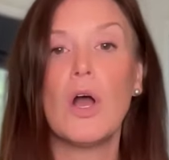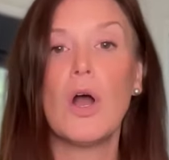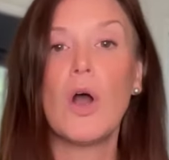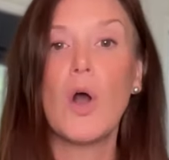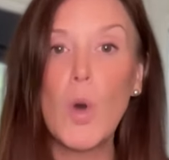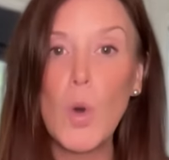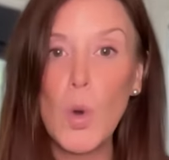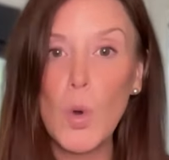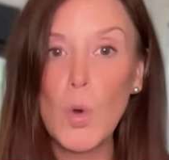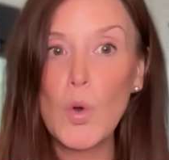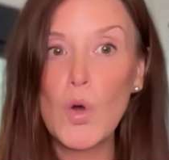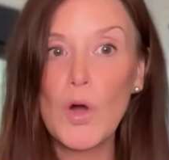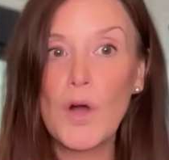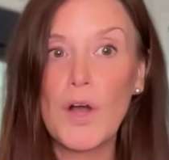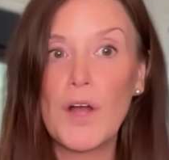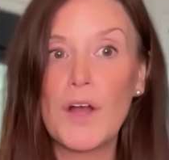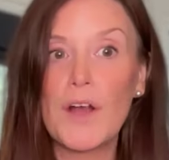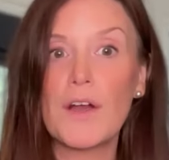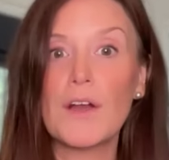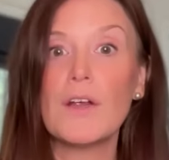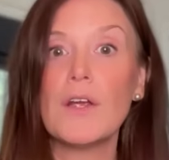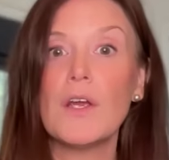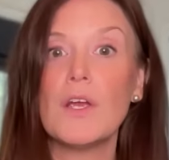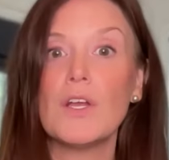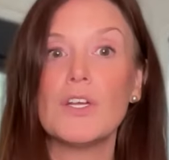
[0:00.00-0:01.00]

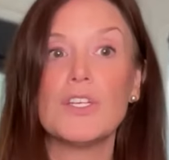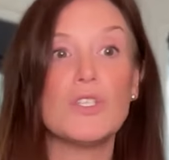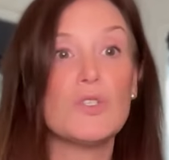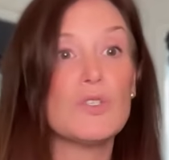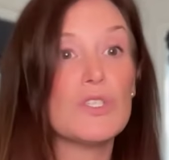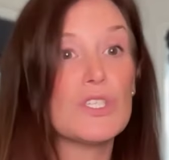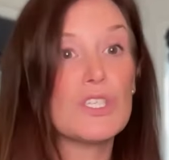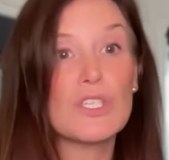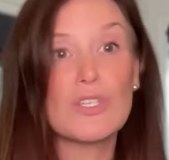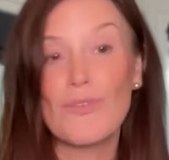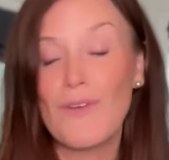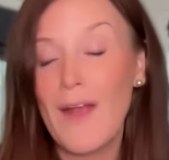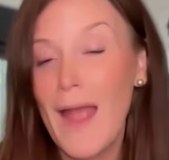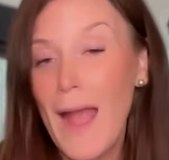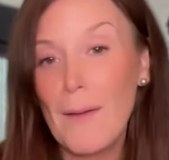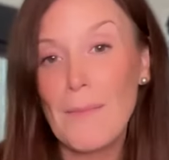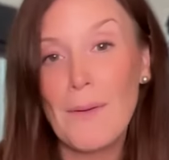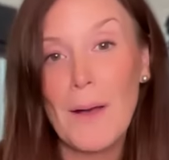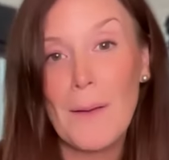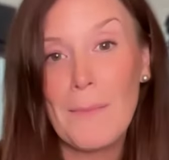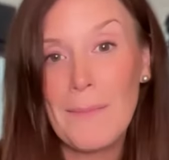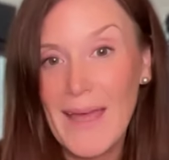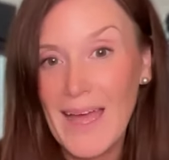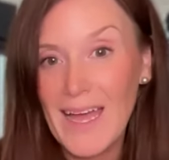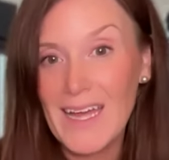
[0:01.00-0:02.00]
or you just grab
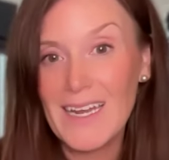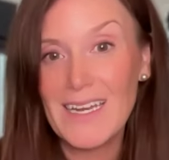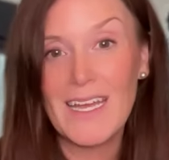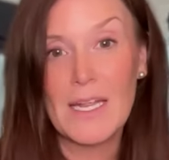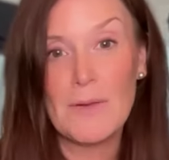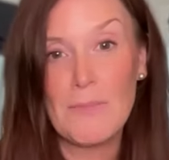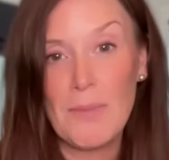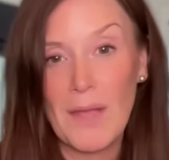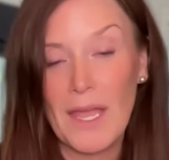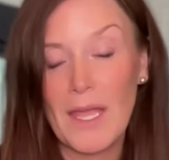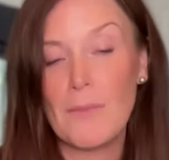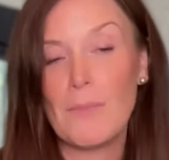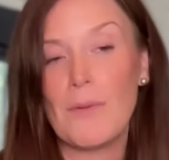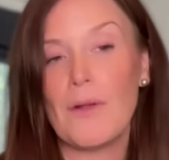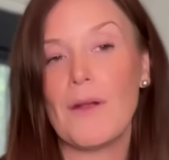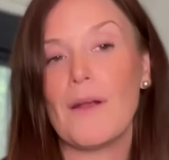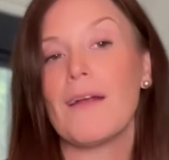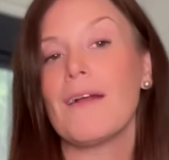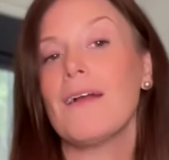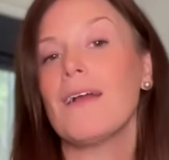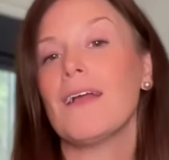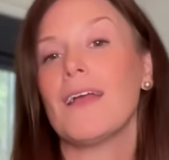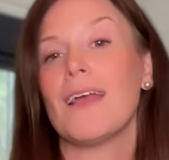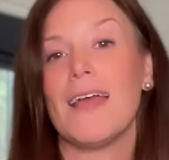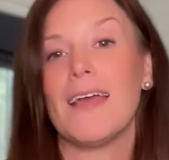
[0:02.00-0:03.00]
a pen and paper
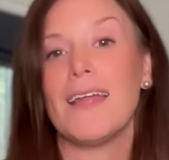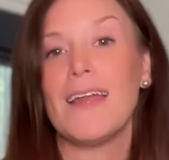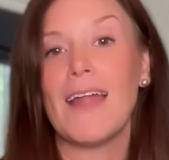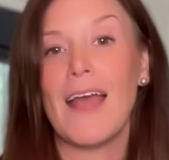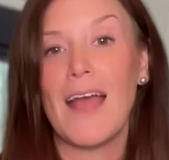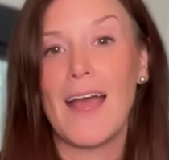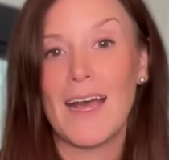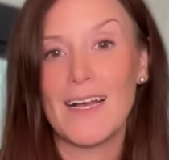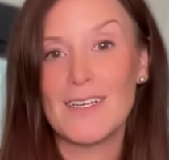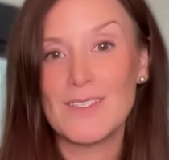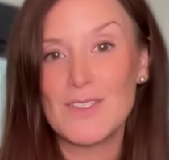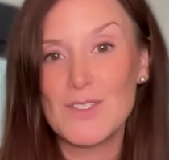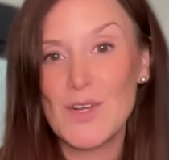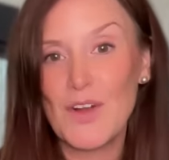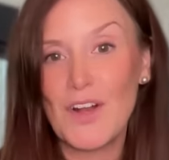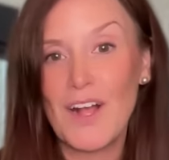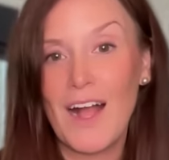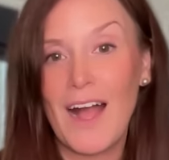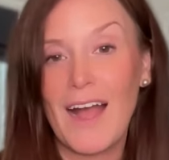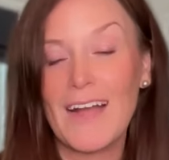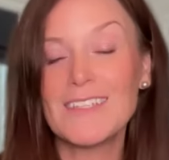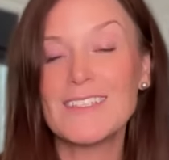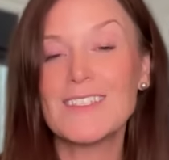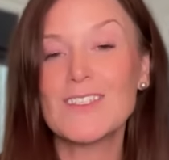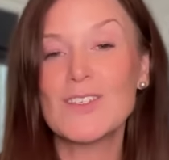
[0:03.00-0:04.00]
and ask your
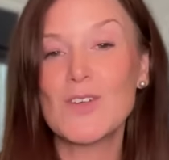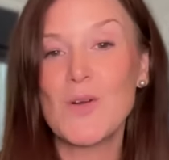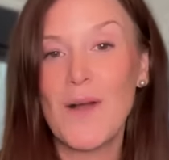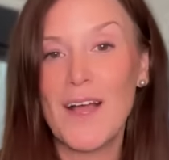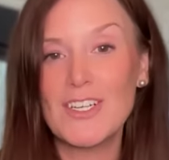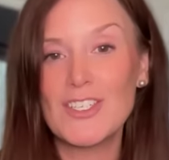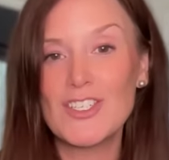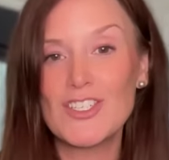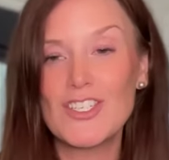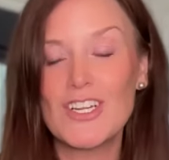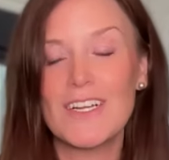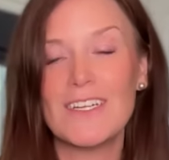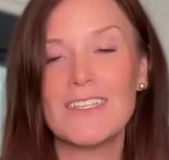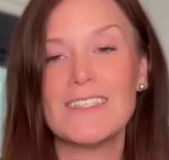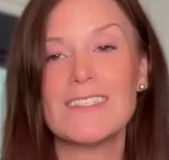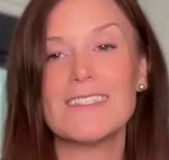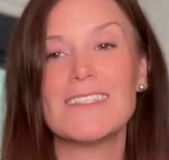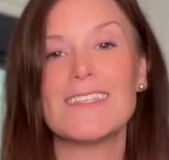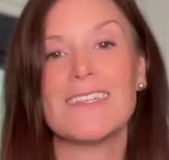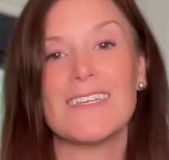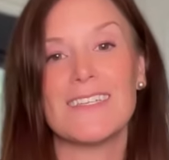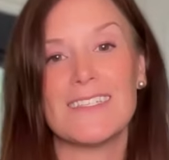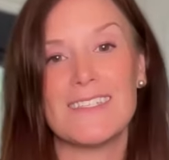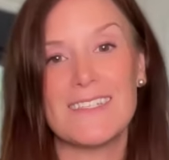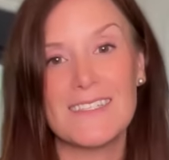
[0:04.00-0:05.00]
guides questions,
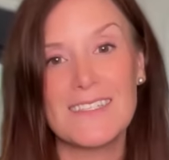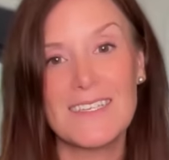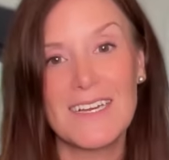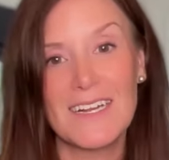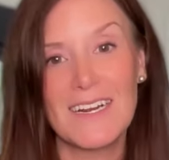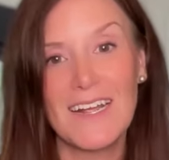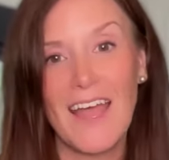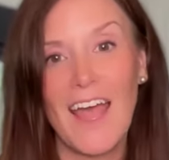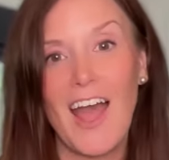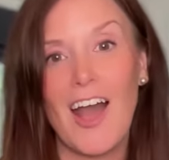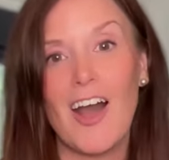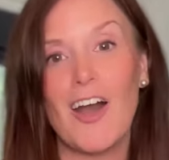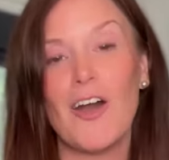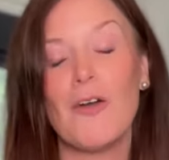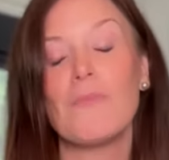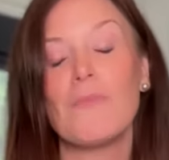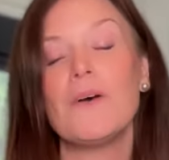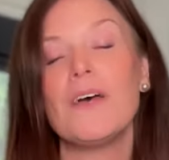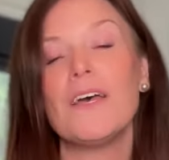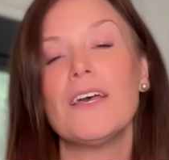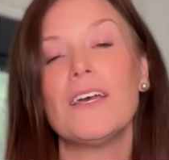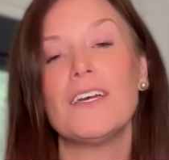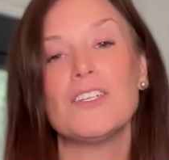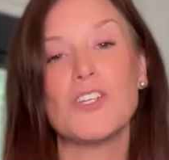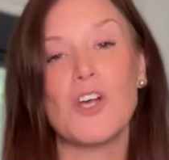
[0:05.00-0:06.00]
this is going to help
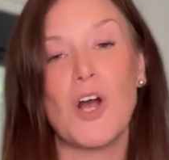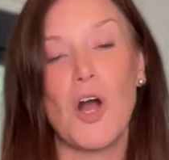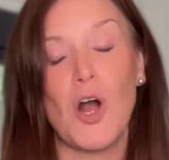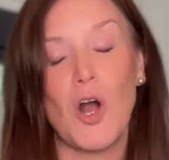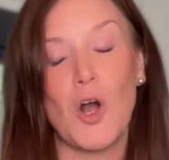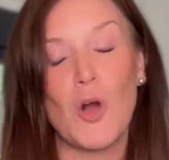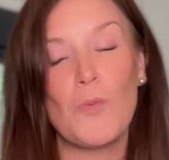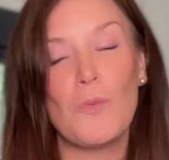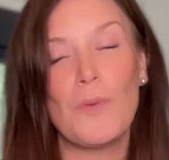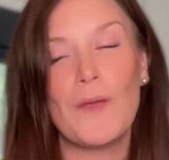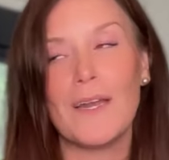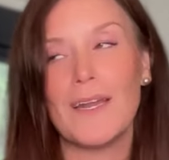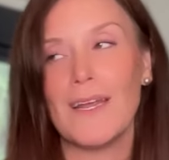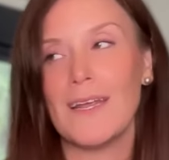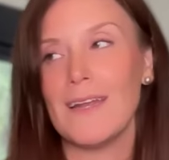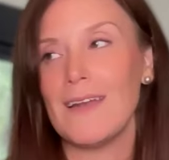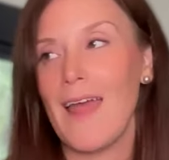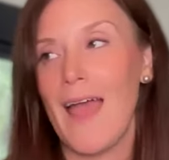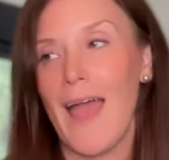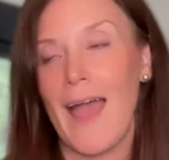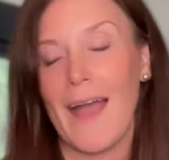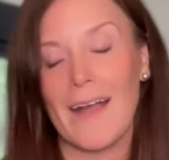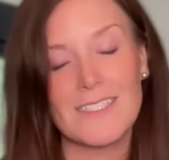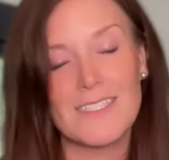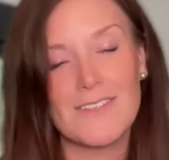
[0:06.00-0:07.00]
to open and
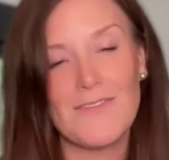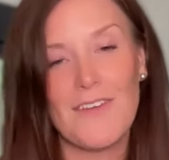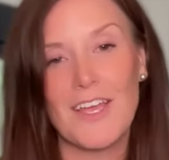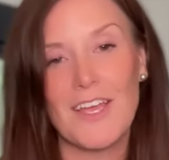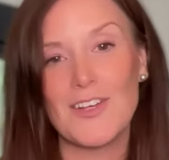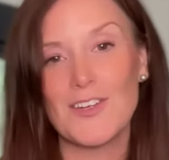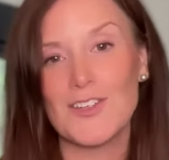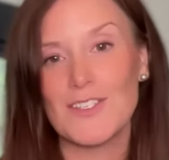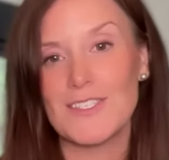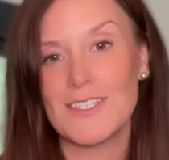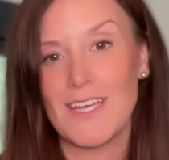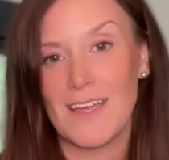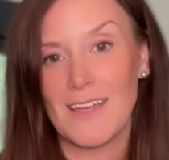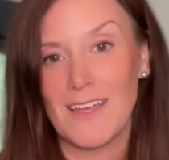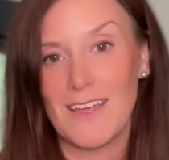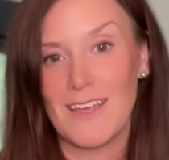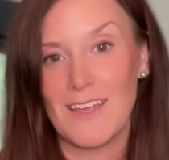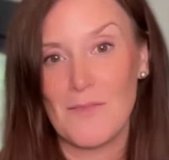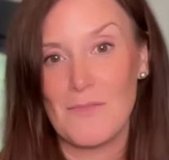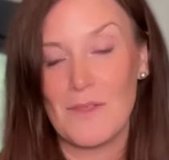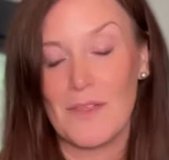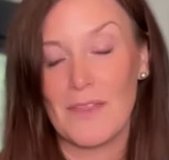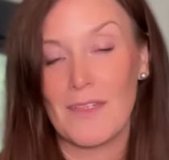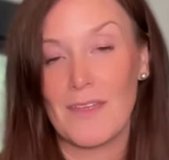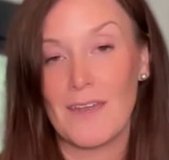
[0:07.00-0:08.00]
activate your psychic
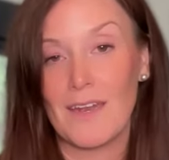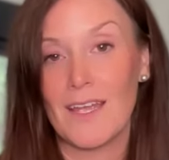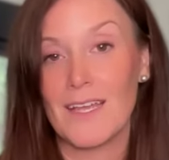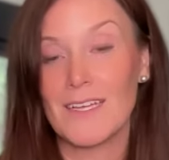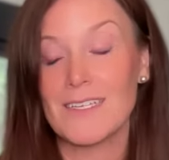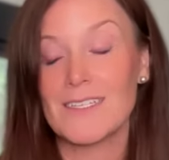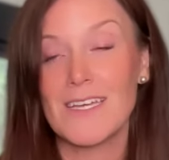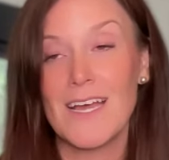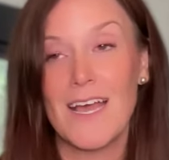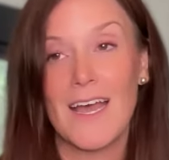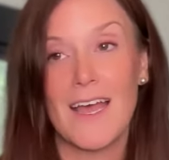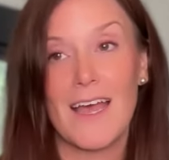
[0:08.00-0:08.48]
abilities.